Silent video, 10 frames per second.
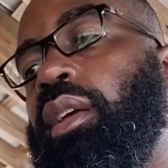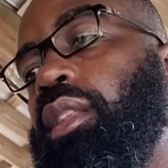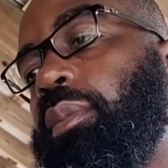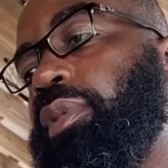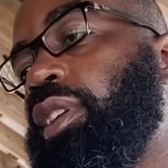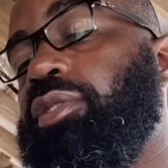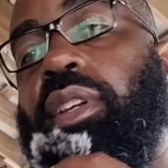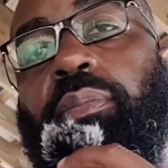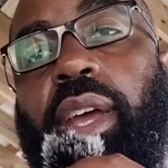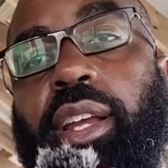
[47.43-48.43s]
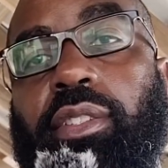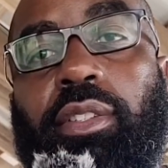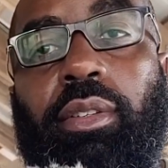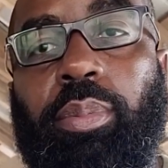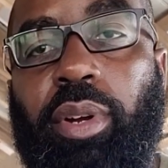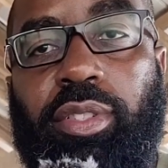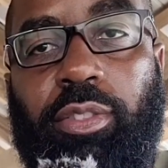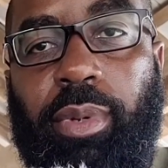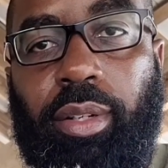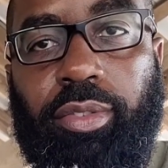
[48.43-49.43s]
the potential impacts to
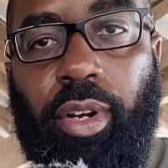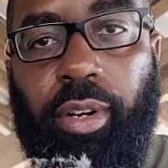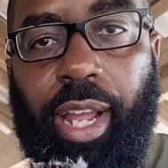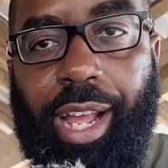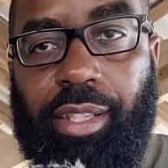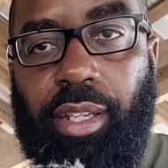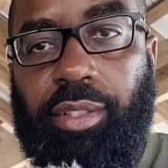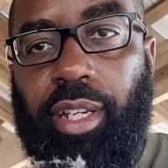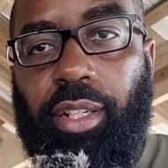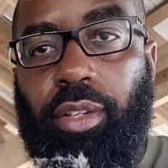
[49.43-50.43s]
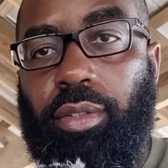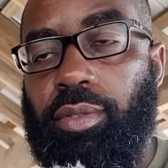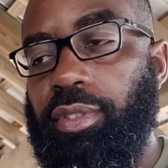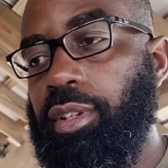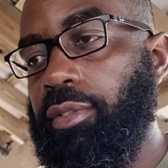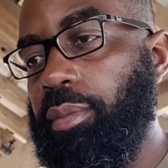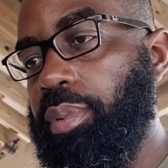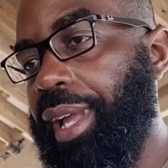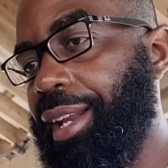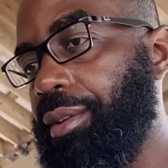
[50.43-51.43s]
precious metals, hard assets like gold, silver,
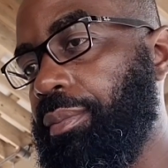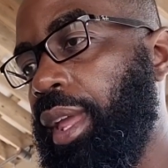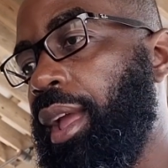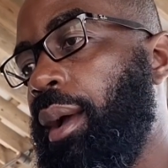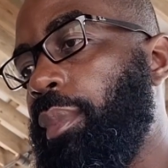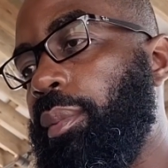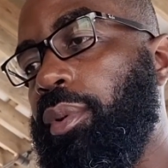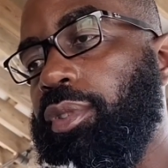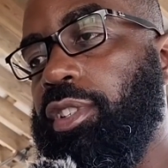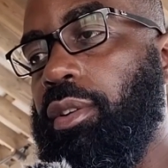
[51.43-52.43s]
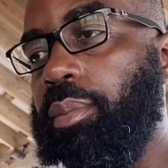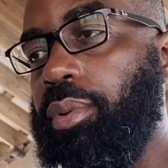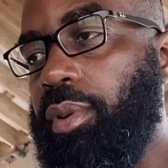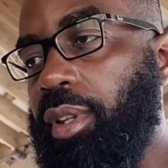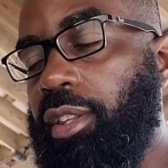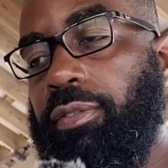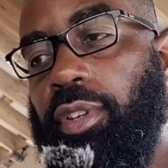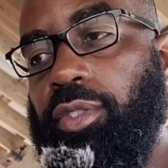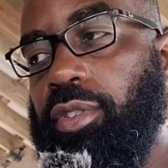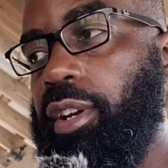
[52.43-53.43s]
platinum, but more so importantly, the
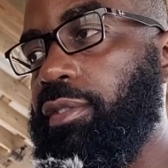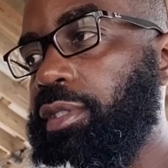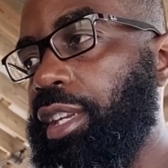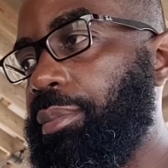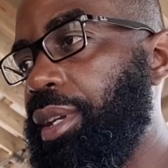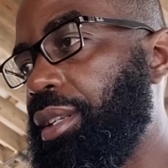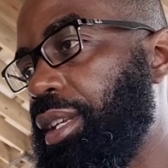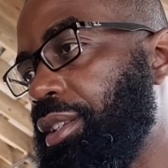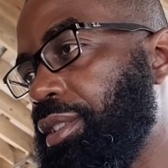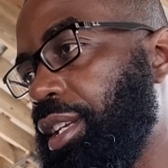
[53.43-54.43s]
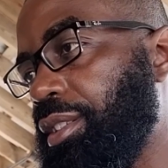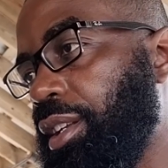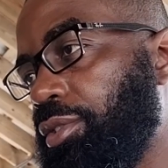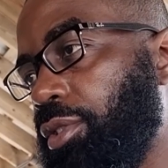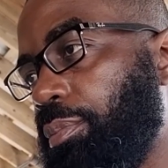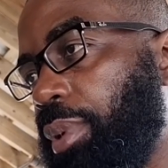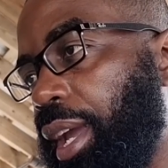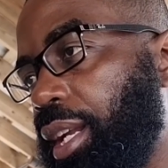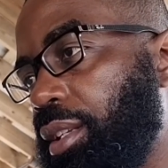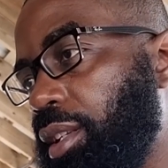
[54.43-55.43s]
future of CBDC, central
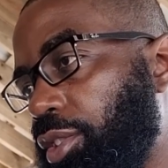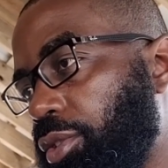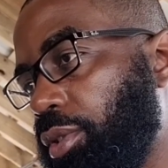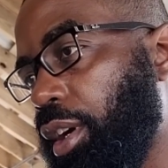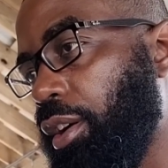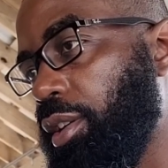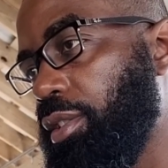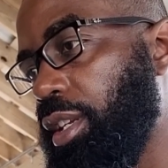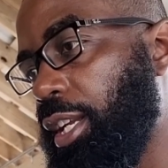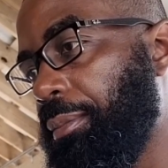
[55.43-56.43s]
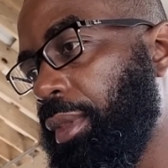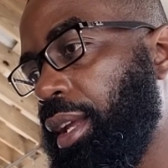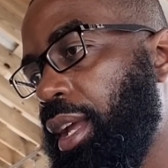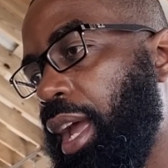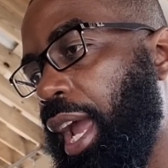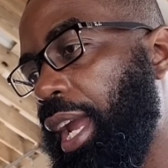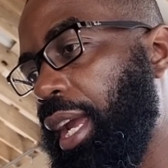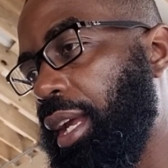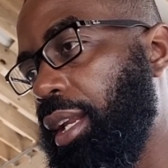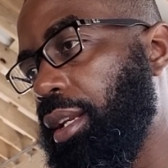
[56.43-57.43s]
bank digital currency,
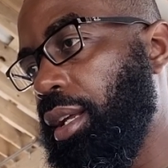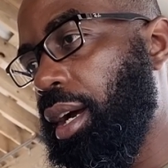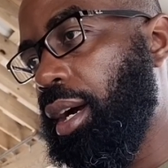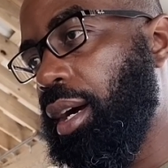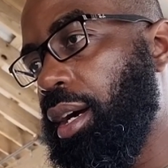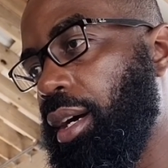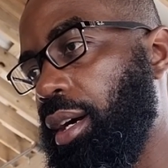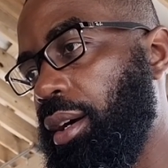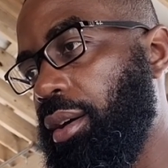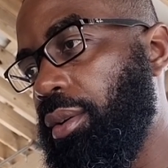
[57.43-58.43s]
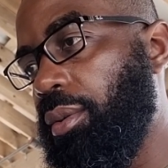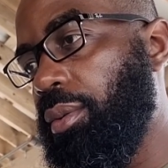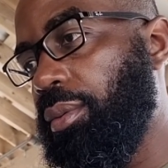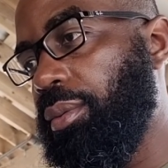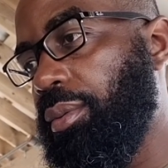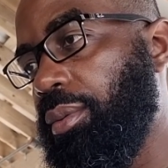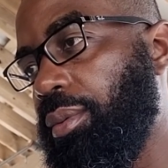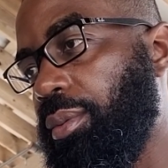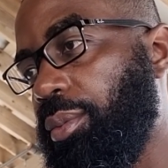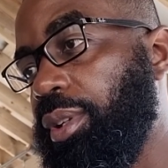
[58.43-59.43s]
and uh,
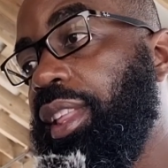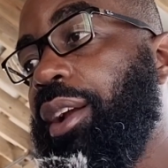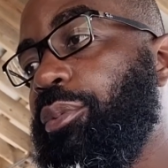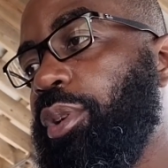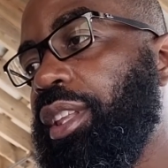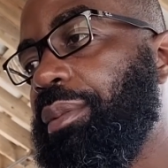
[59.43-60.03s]
what that really